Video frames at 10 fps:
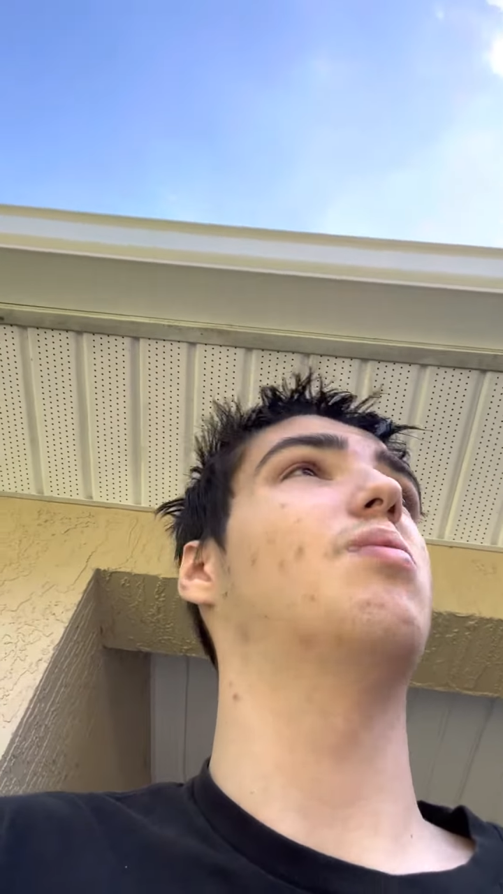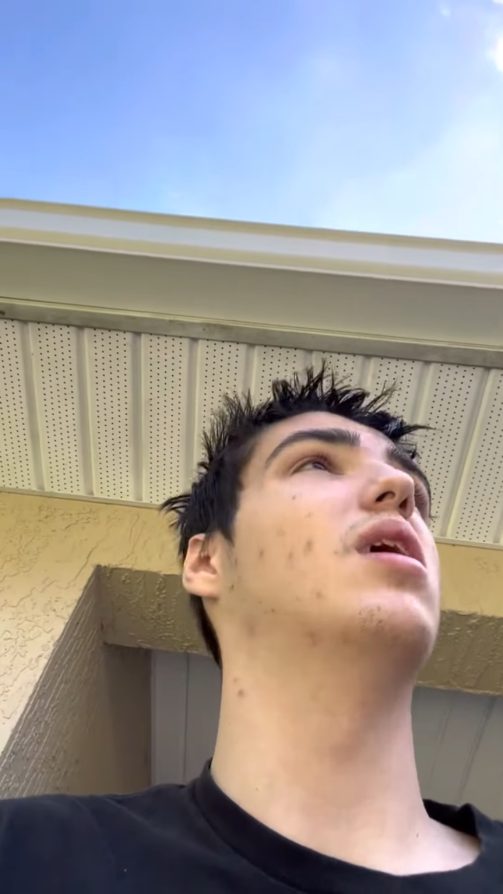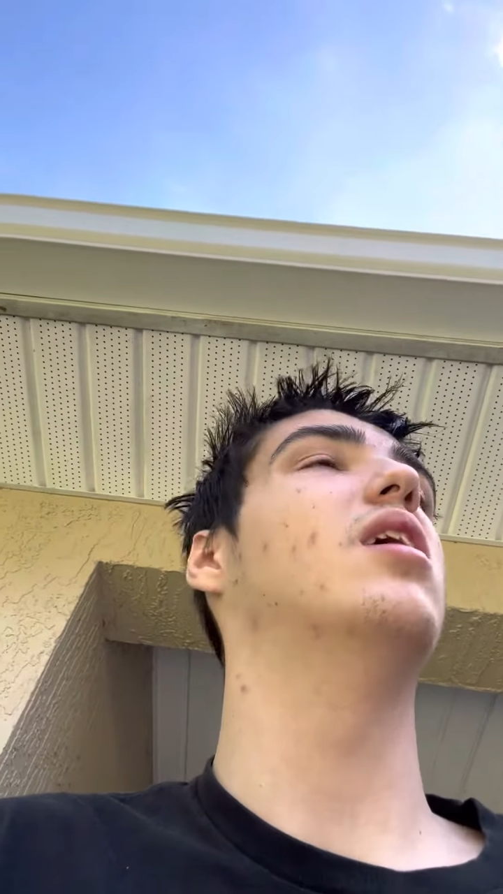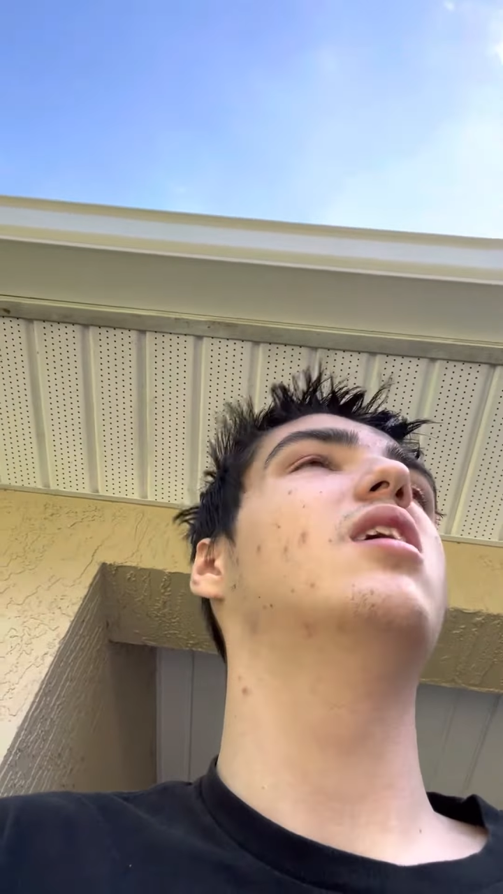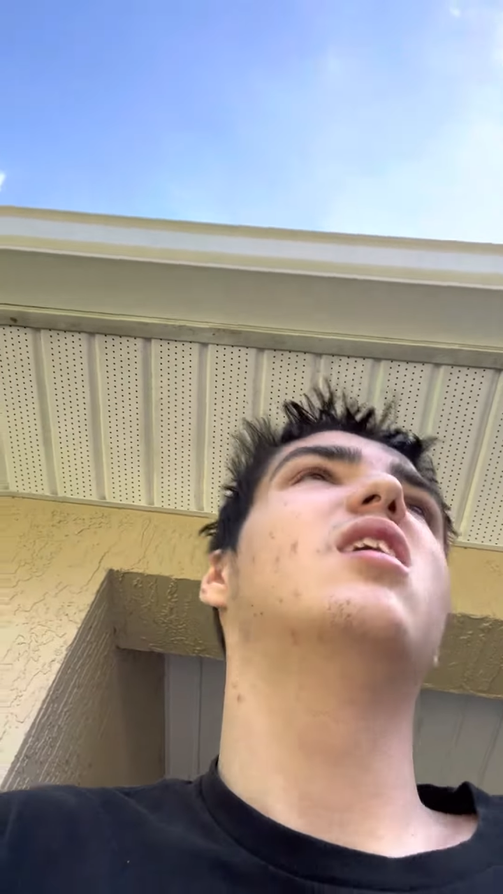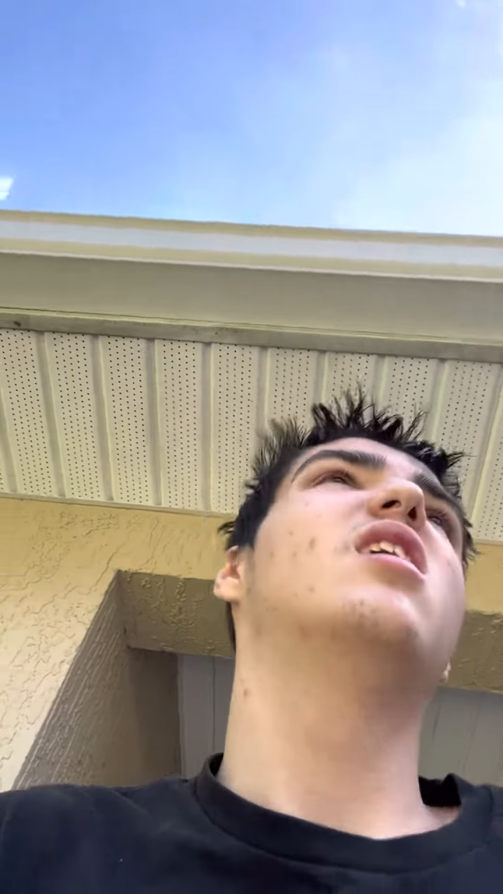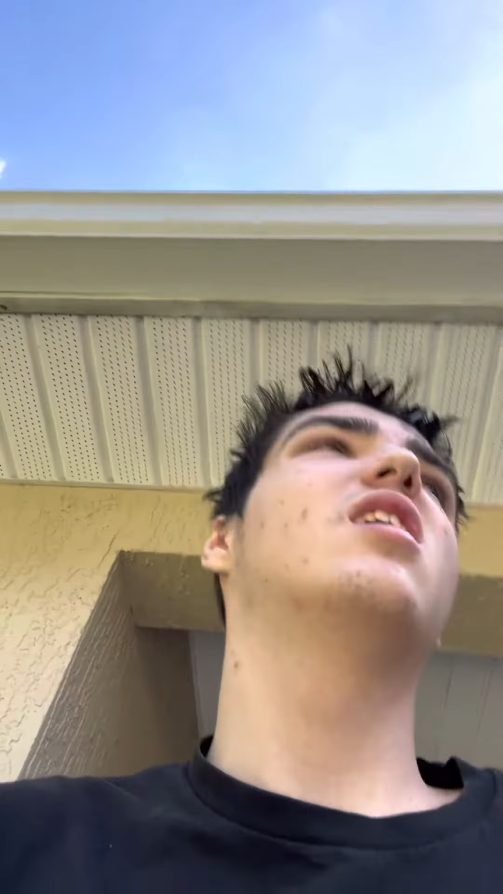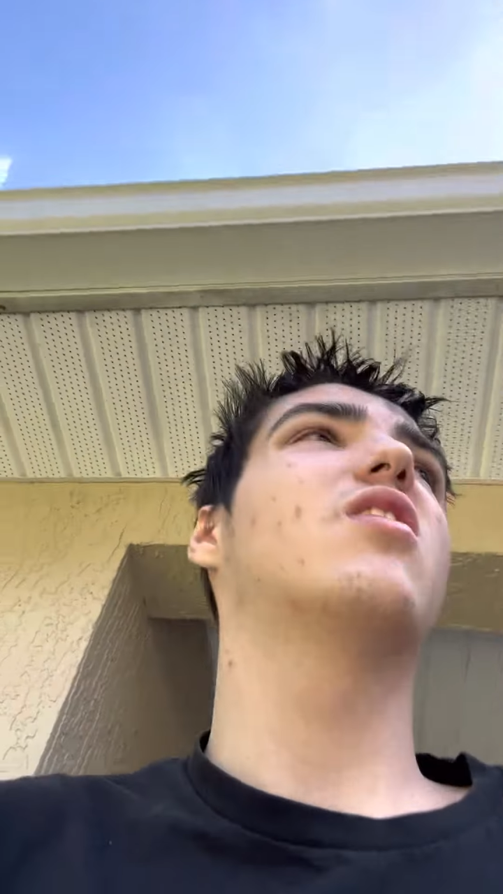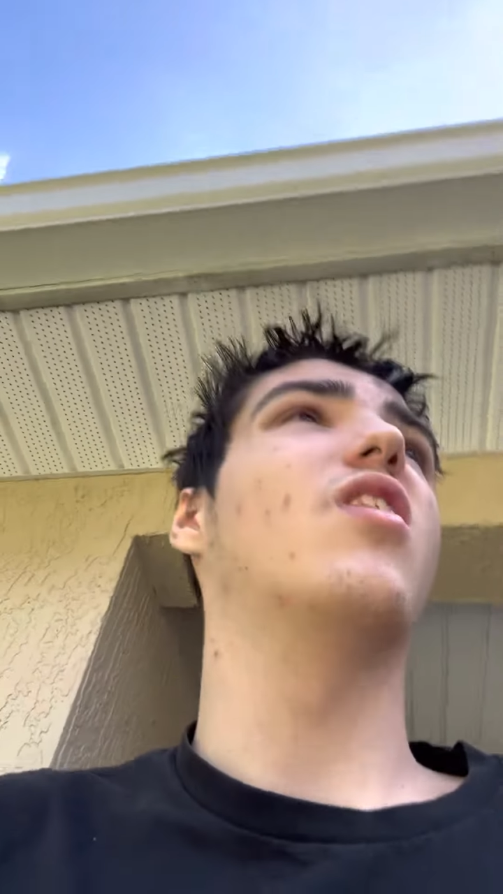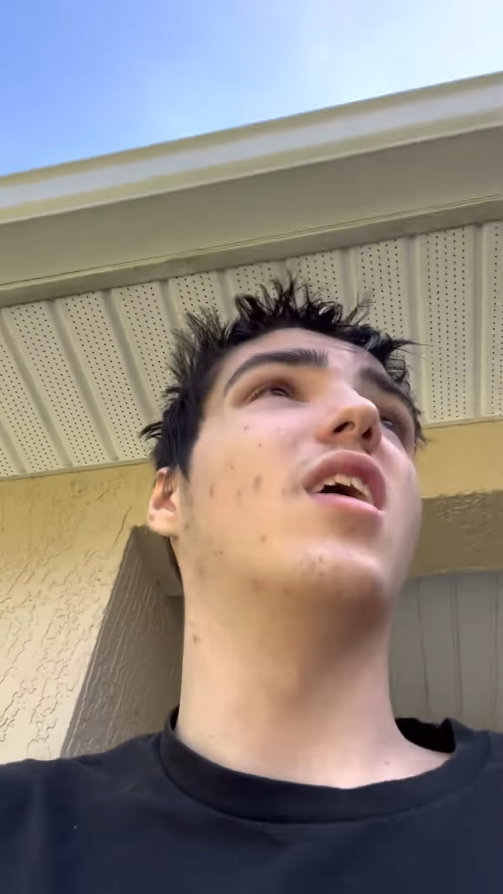but
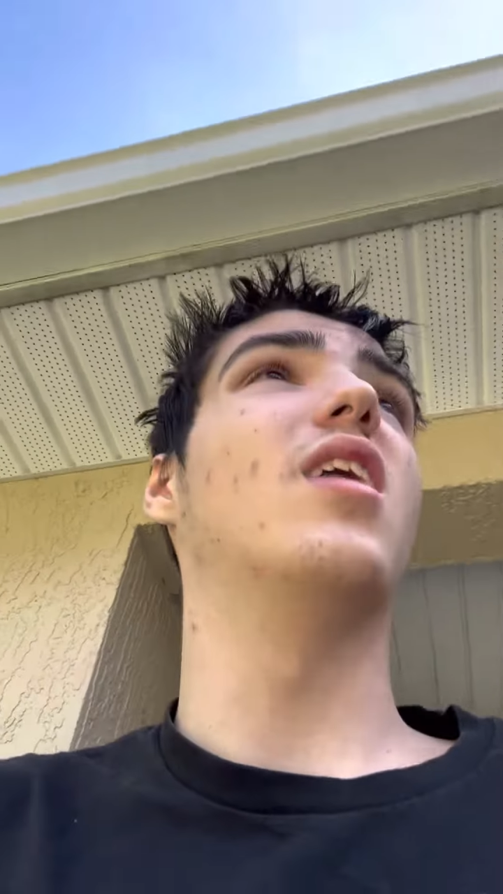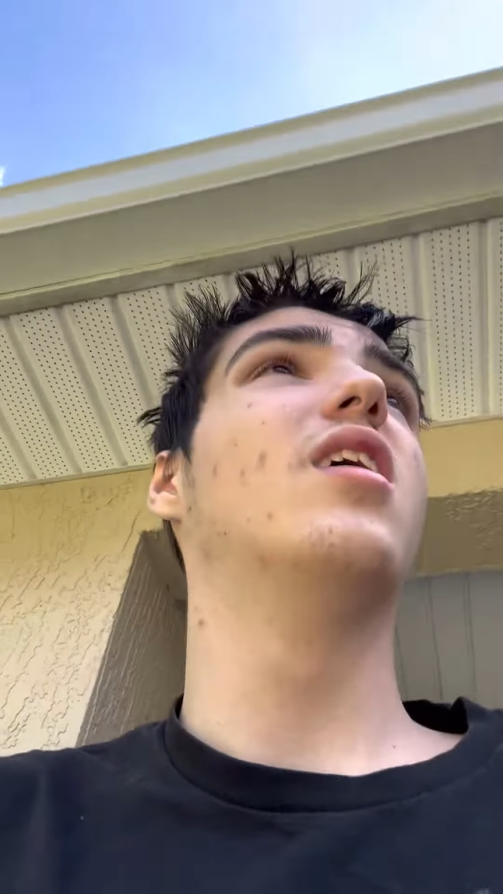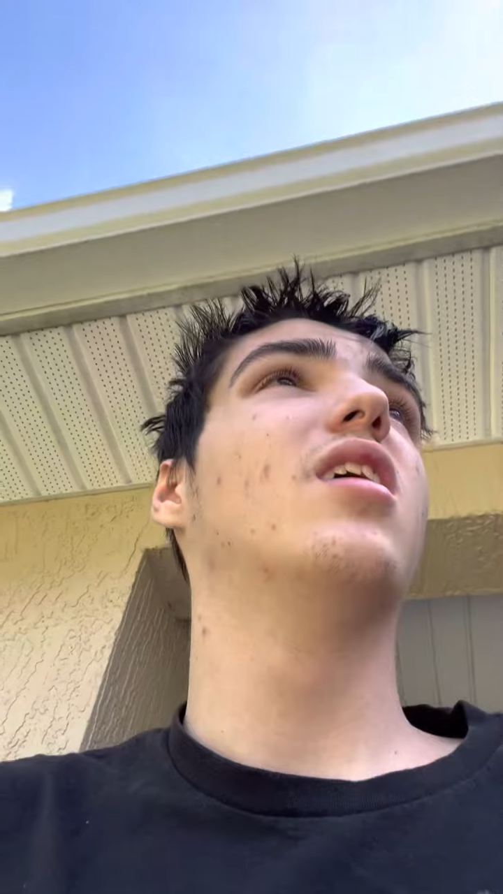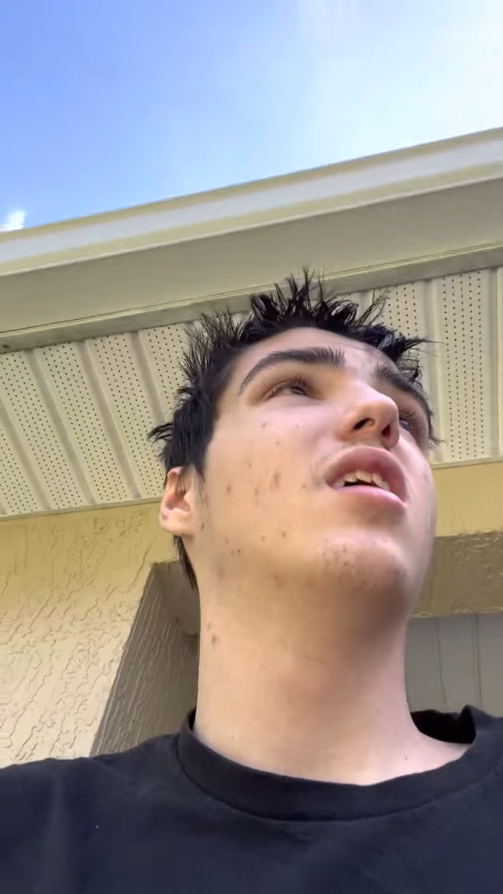it's fine.